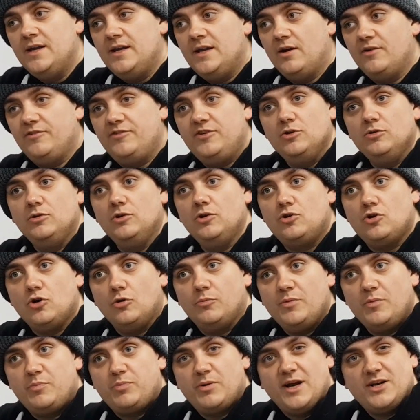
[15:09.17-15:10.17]
Now, if you look
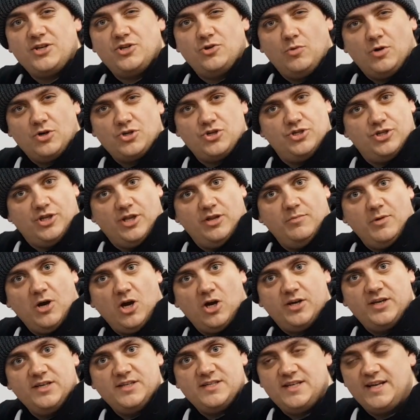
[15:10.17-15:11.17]
up the pressure washers on the
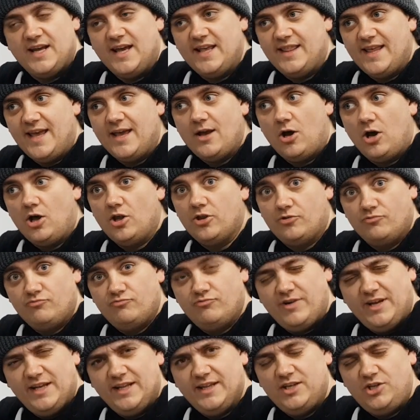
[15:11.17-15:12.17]
market today, they are the
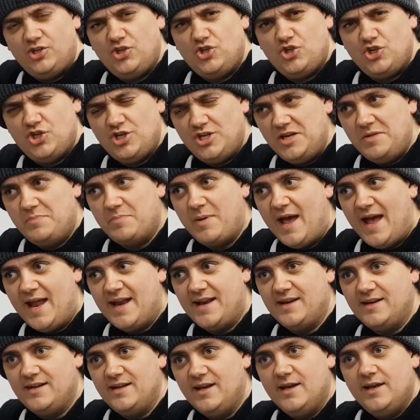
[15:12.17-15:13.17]
really cheap
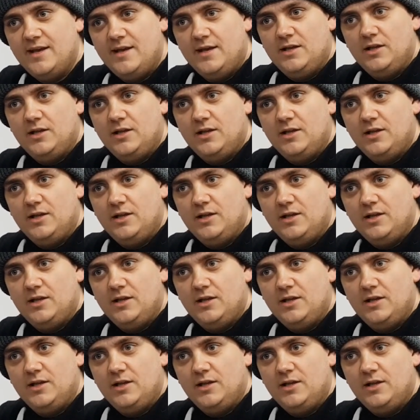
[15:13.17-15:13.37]
end,